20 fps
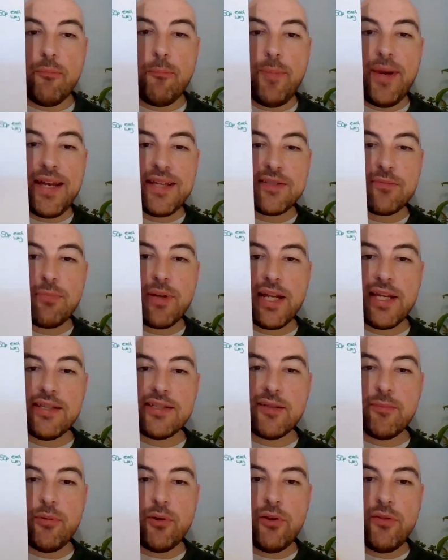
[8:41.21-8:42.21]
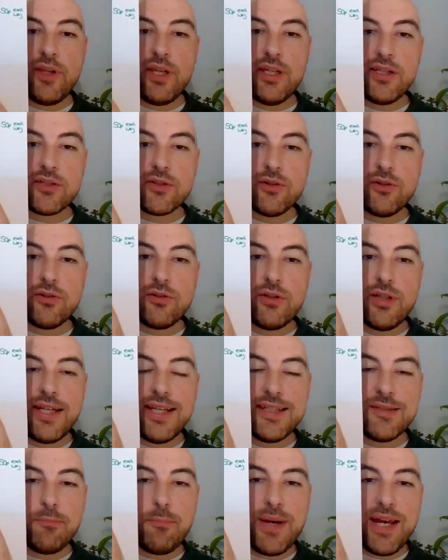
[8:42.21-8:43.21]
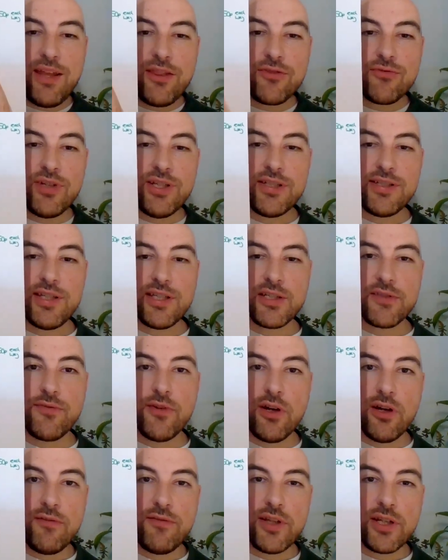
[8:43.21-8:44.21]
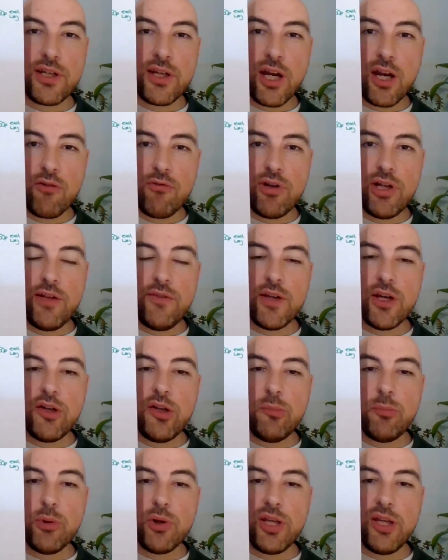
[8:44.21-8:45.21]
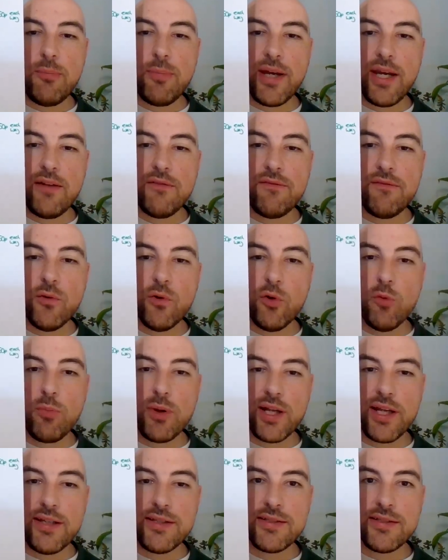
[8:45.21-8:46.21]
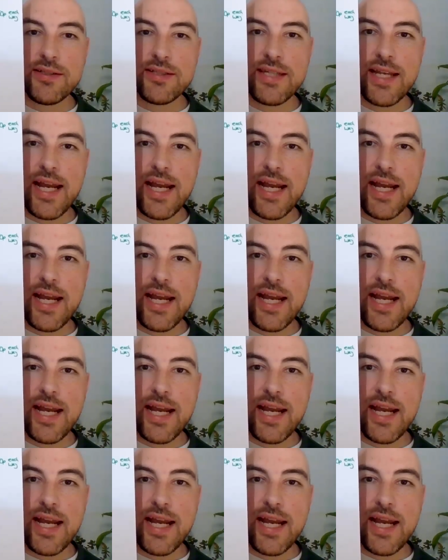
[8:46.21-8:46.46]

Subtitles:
Best place to put these on is Bet365. They're currently the only bookie paying four places.